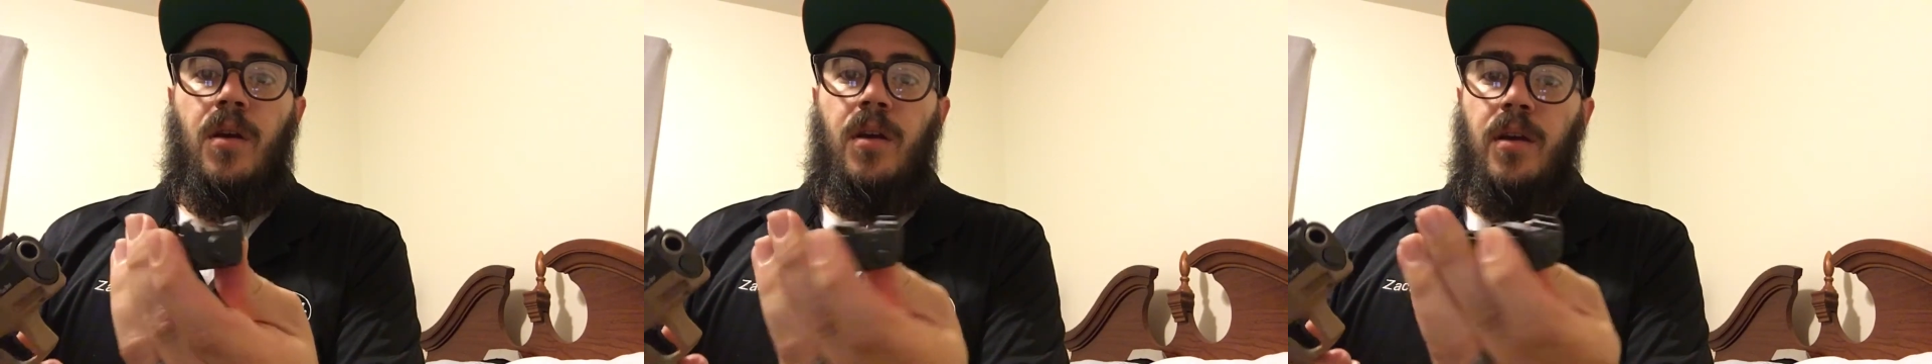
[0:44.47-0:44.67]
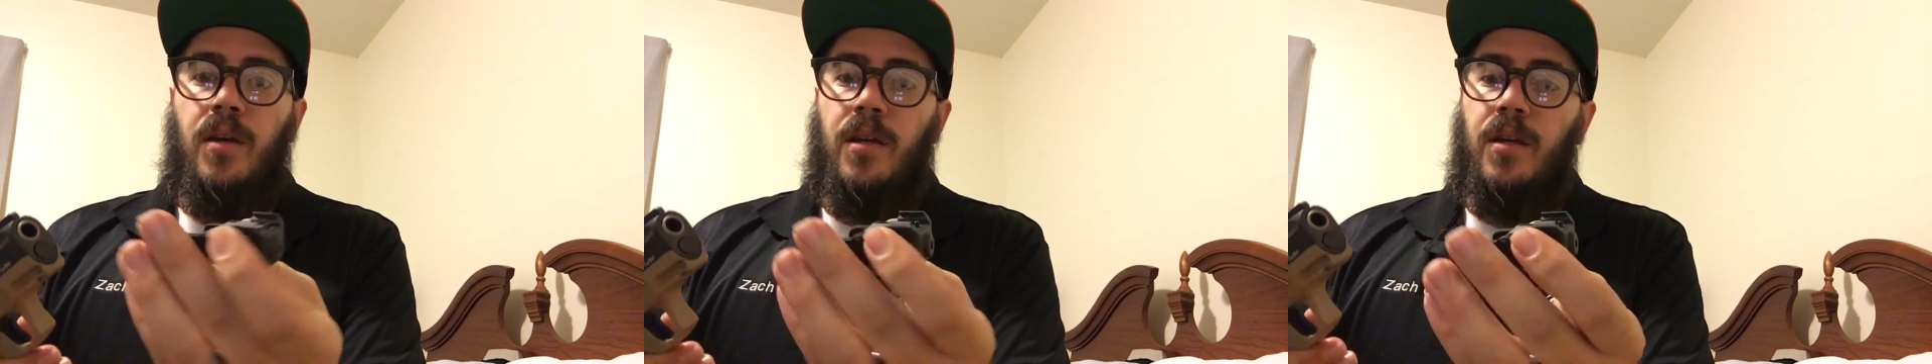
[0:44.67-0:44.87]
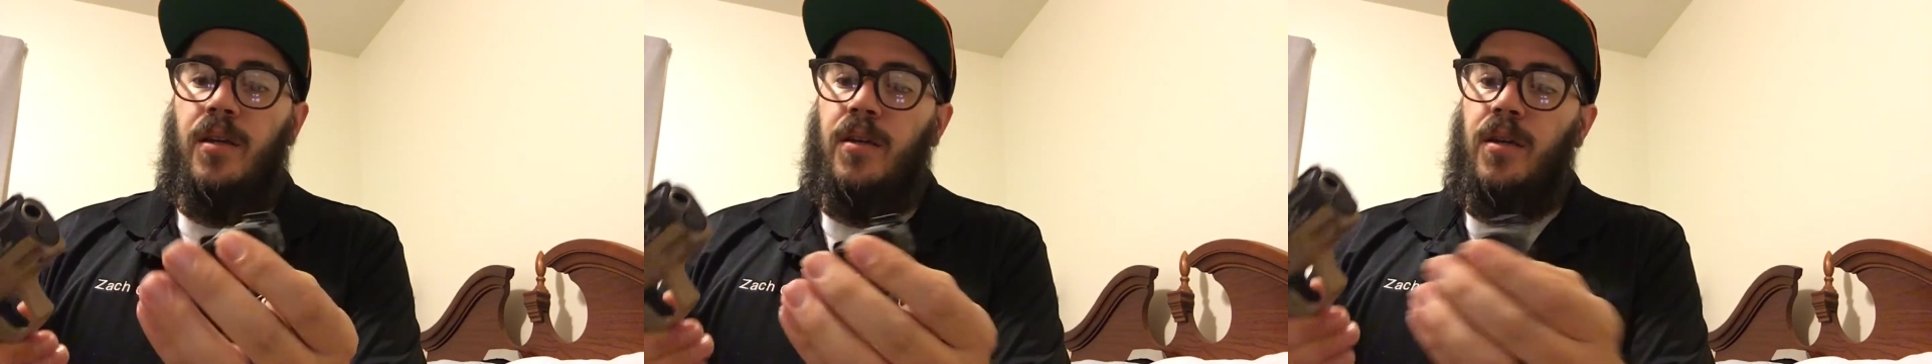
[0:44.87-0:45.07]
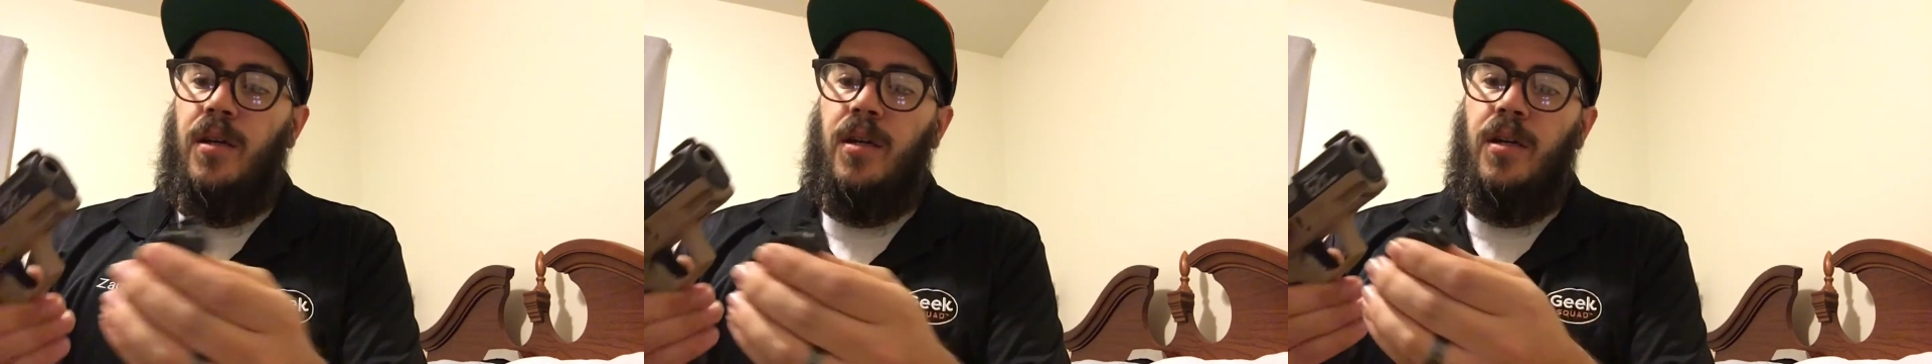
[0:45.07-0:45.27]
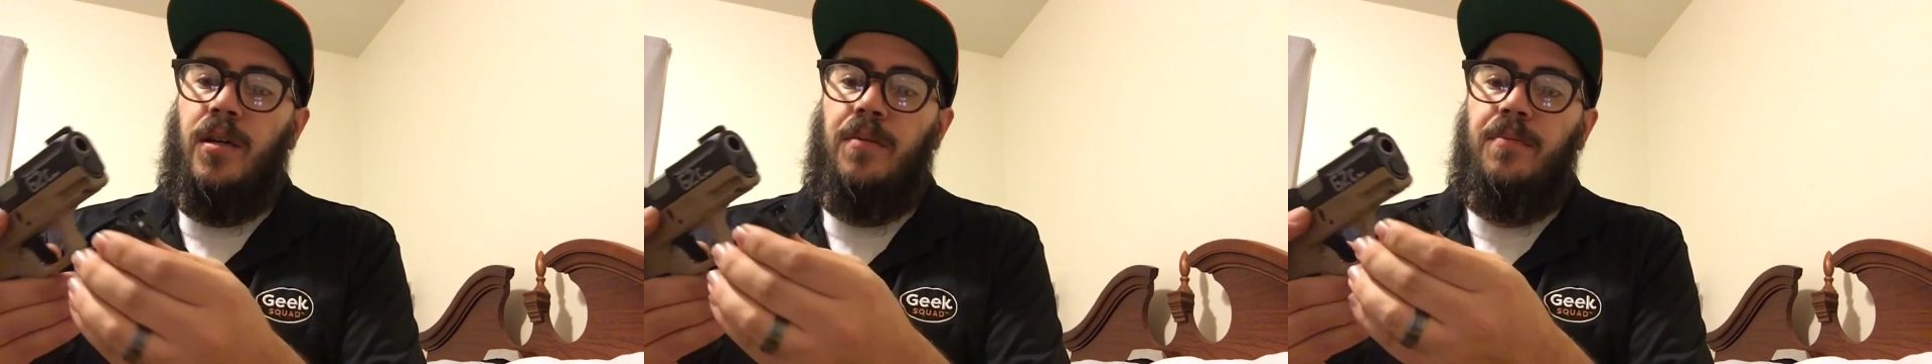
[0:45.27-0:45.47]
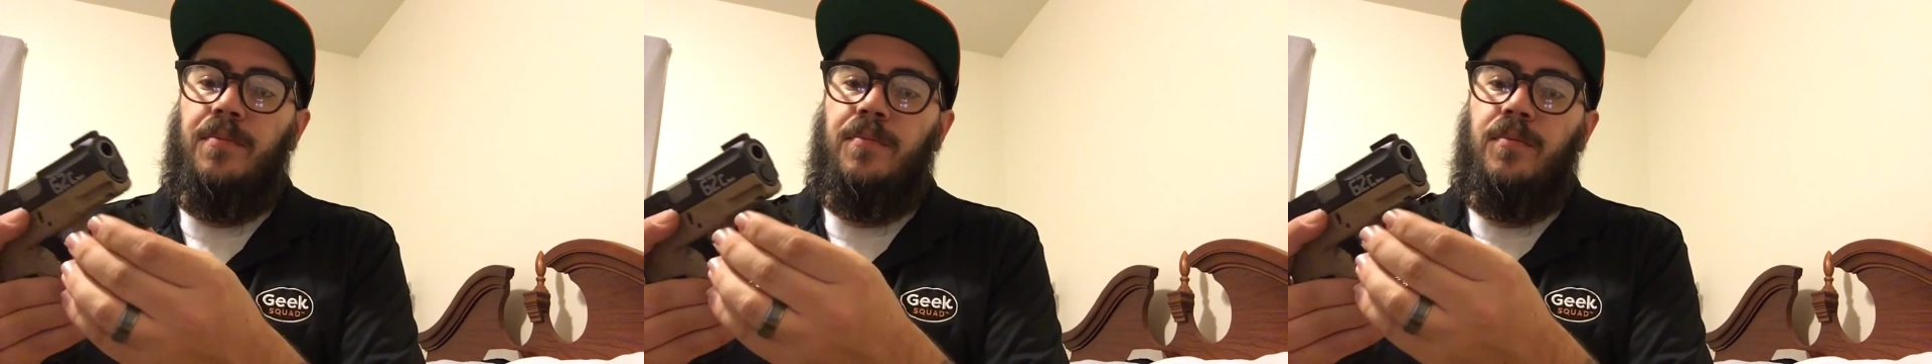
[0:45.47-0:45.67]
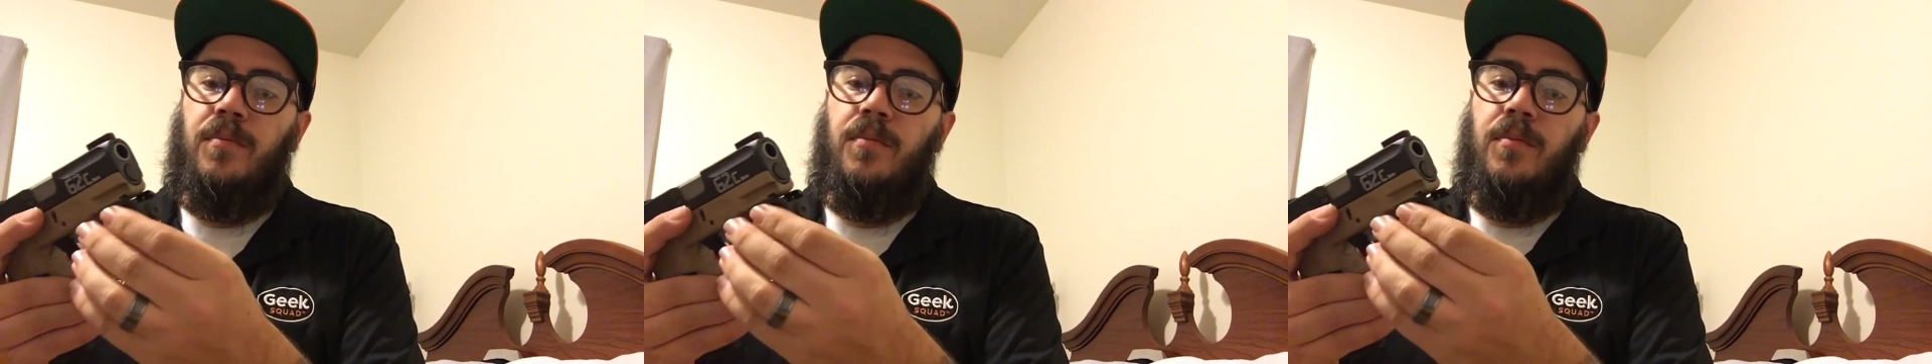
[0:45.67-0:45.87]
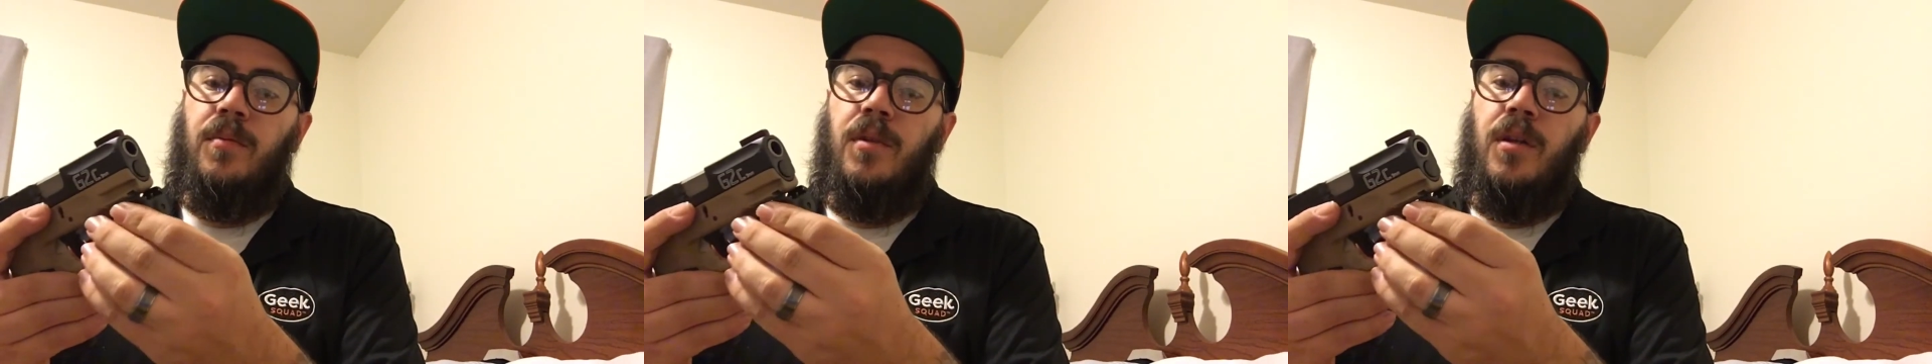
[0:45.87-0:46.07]
it
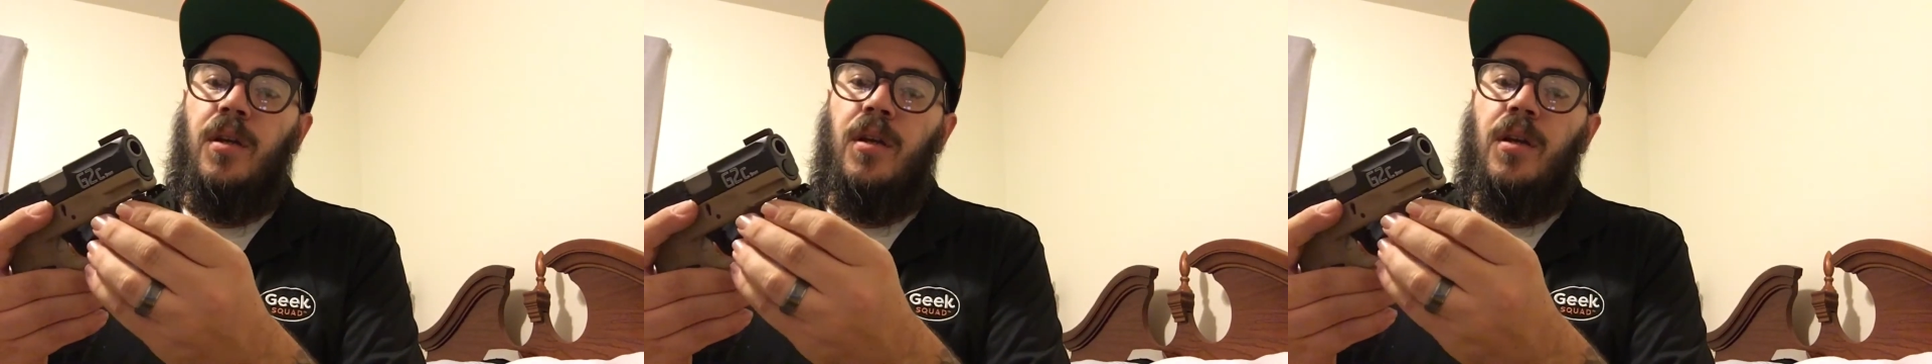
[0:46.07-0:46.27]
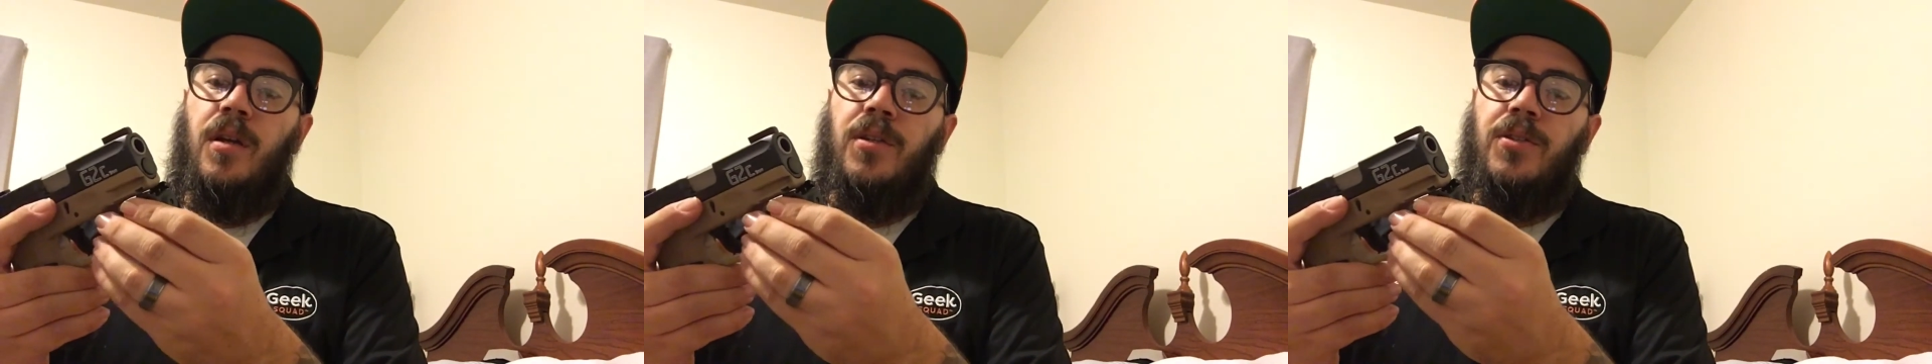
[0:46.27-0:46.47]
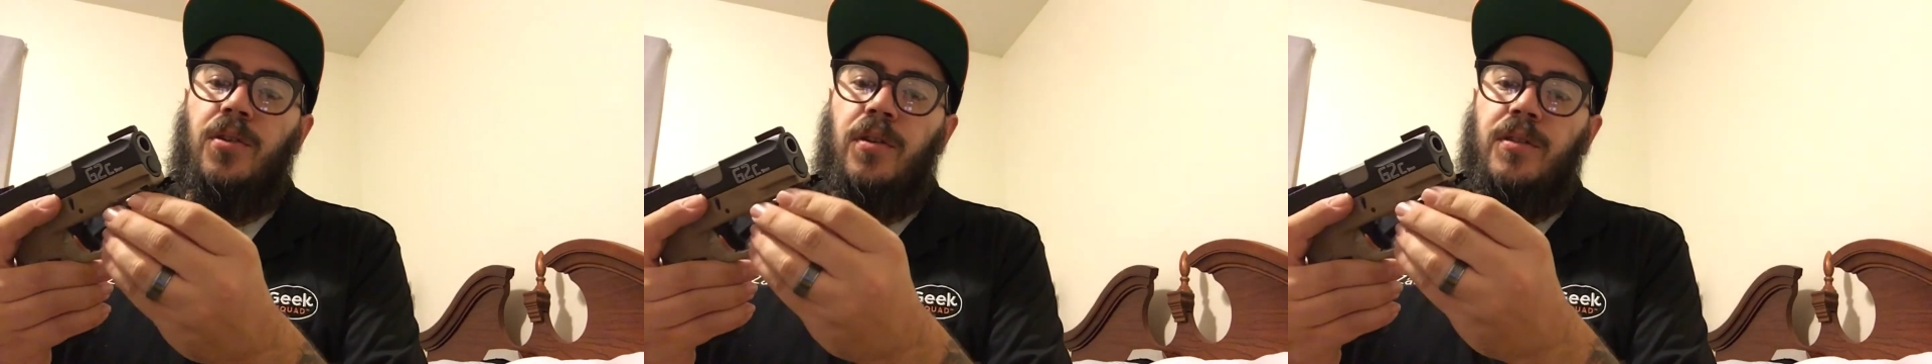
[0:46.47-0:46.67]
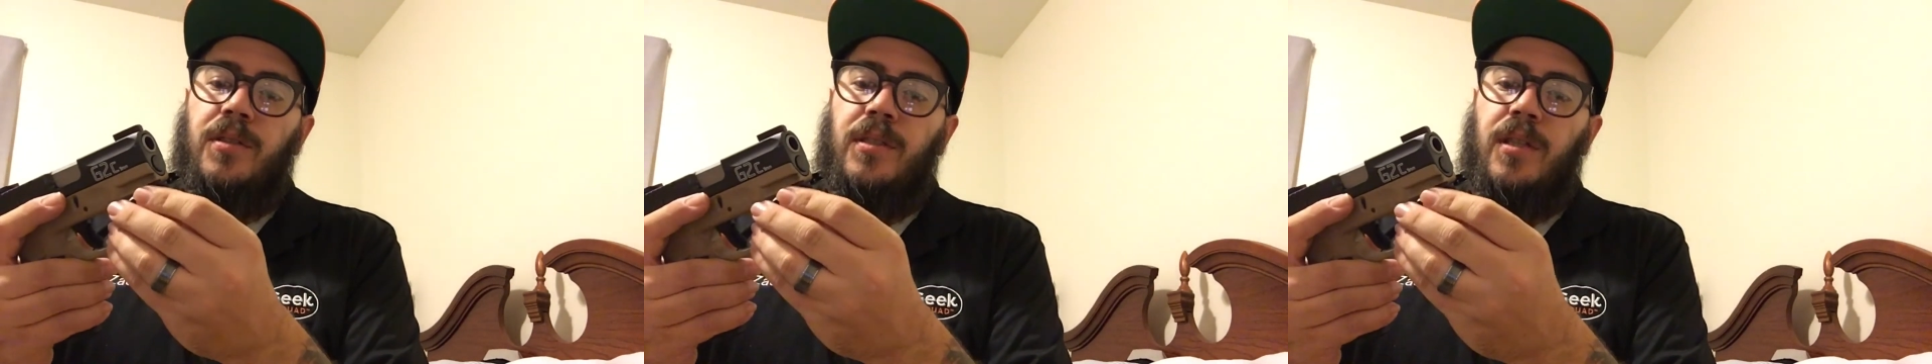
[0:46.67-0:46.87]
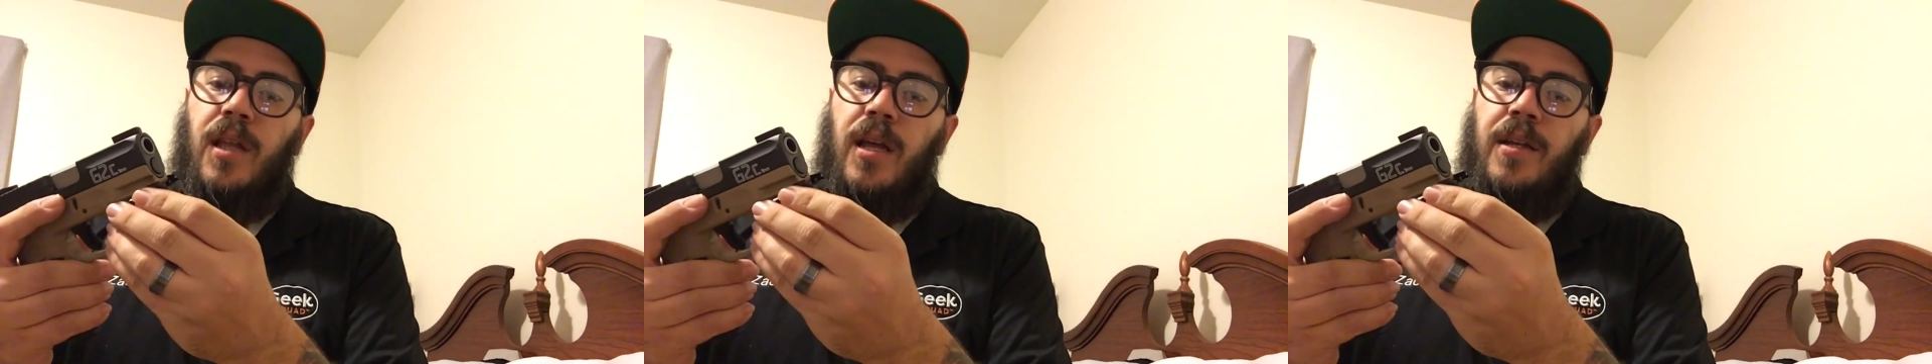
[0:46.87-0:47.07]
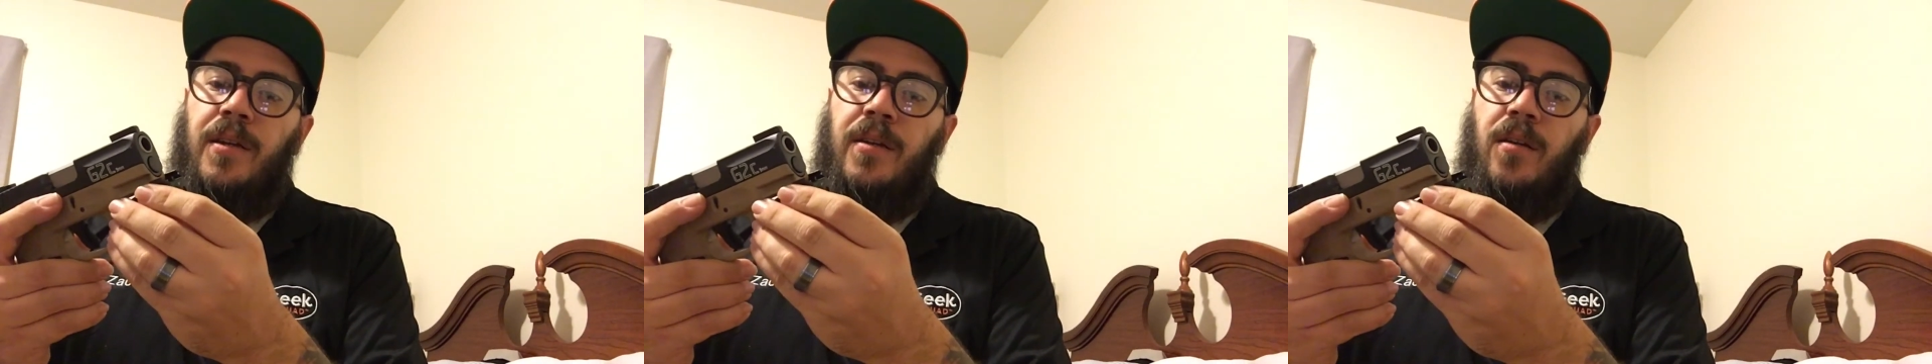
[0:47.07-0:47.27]
started sliding